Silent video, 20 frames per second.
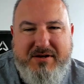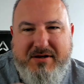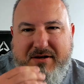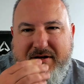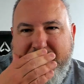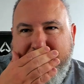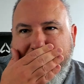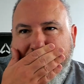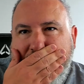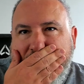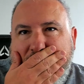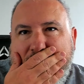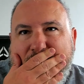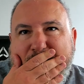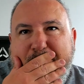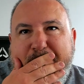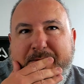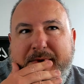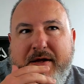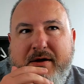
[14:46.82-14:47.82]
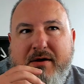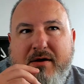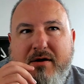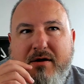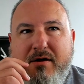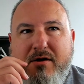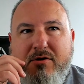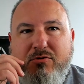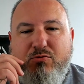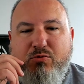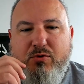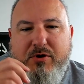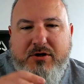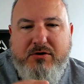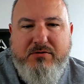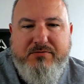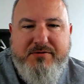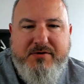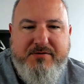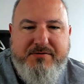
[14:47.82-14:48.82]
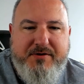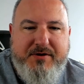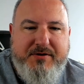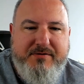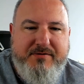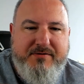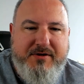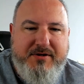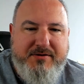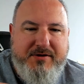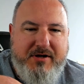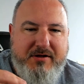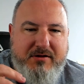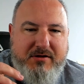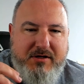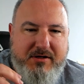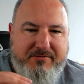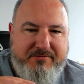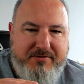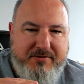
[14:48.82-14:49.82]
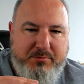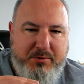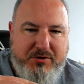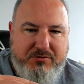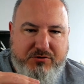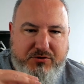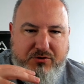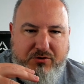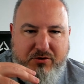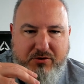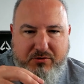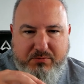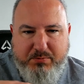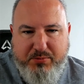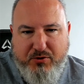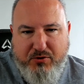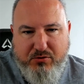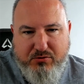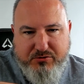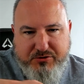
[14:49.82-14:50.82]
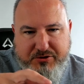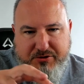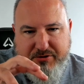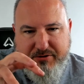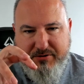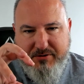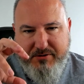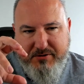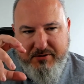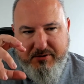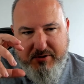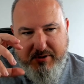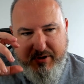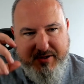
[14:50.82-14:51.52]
yeah and um, one of the things that I love about your approach and uh,